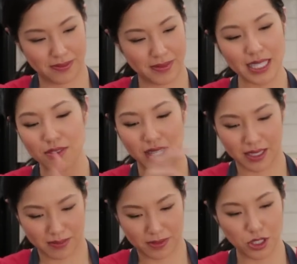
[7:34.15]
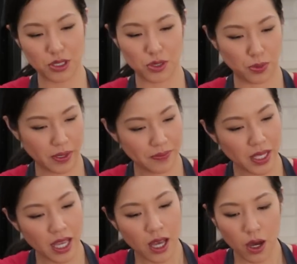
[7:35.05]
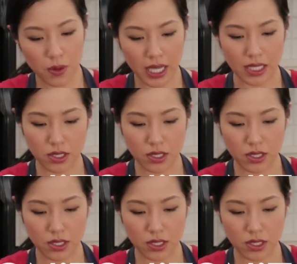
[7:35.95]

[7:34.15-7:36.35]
That's fine. It's your soup. Okay,